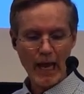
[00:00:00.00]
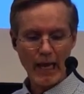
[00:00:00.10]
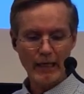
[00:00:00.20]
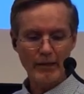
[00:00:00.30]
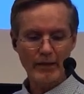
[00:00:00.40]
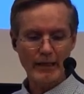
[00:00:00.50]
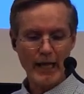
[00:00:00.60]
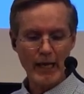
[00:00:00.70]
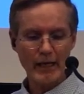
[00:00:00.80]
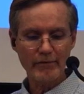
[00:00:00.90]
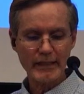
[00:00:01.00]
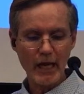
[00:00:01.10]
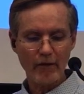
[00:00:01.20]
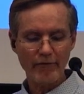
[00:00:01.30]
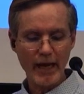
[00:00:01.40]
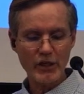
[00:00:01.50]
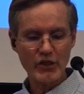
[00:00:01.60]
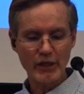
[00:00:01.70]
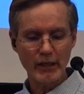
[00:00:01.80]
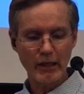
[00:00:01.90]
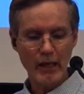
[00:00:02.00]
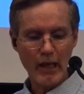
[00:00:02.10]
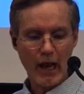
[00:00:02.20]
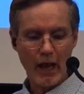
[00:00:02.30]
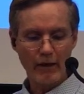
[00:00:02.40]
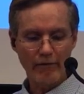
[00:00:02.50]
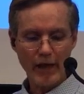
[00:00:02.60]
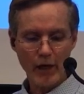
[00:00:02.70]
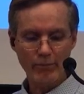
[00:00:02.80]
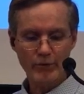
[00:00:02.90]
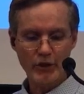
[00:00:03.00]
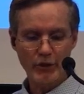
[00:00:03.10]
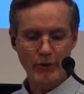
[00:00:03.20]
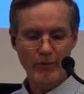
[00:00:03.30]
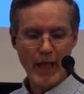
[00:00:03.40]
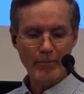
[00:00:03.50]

and in the day of salvation I have helped you.